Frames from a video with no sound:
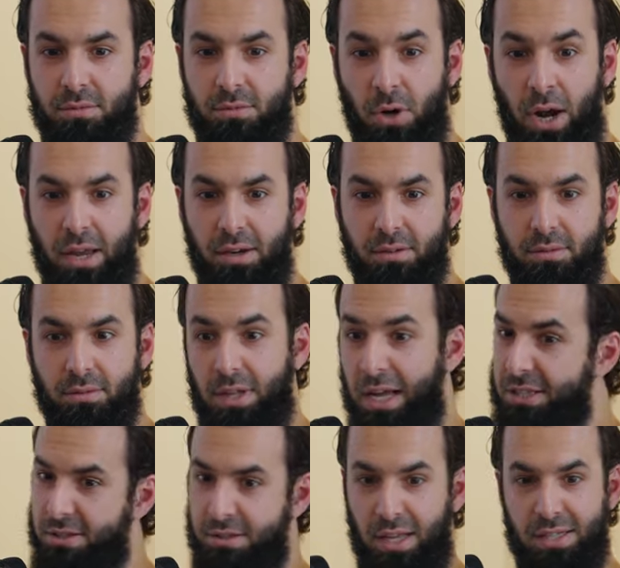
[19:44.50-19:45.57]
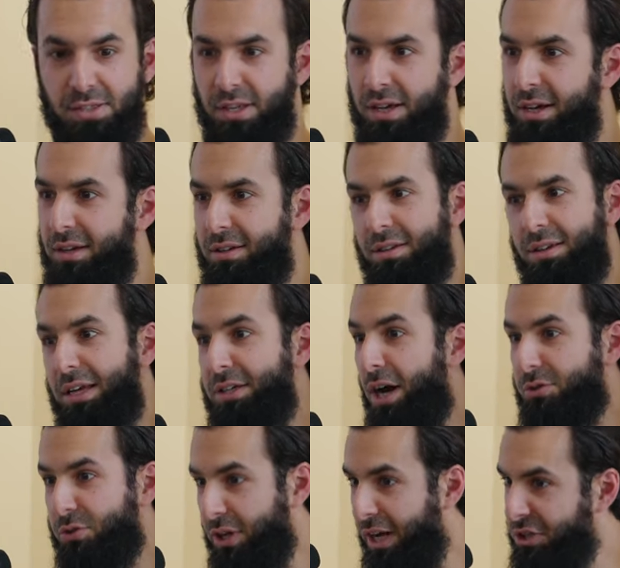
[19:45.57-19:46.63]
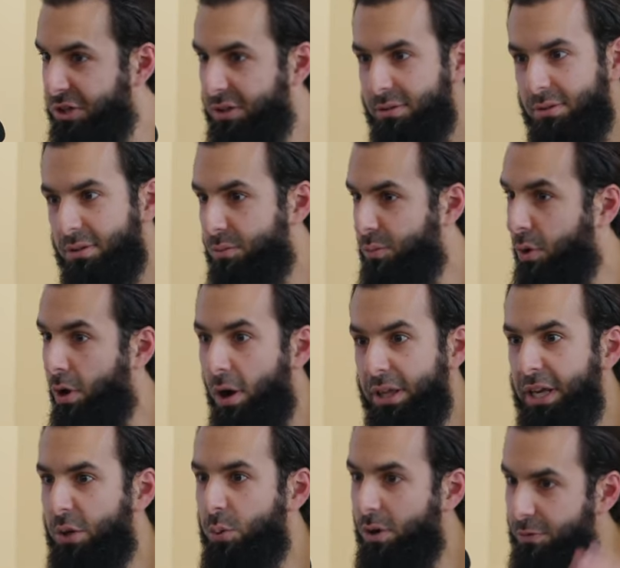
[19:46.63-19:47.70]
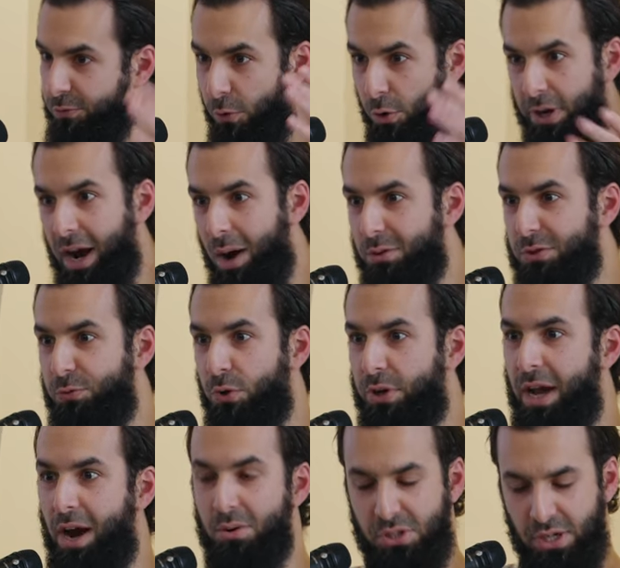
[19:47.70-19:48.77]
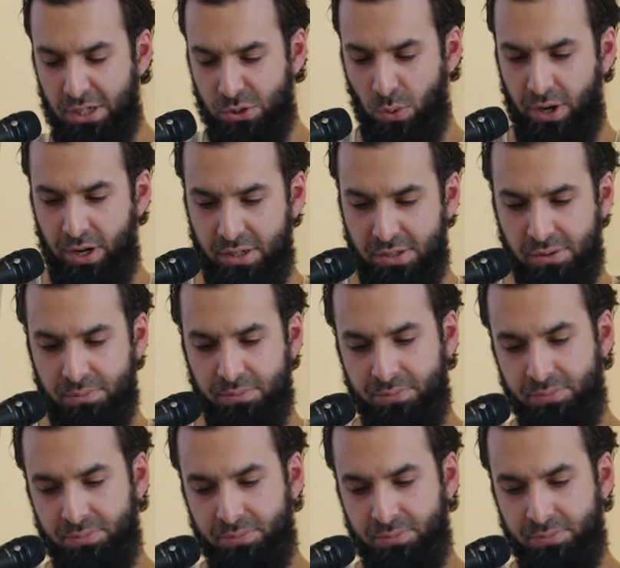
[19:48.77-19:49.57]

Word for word: right? That's, that's the indoctrination. We're all equal. 40 hours, 40 hours. It is what it is.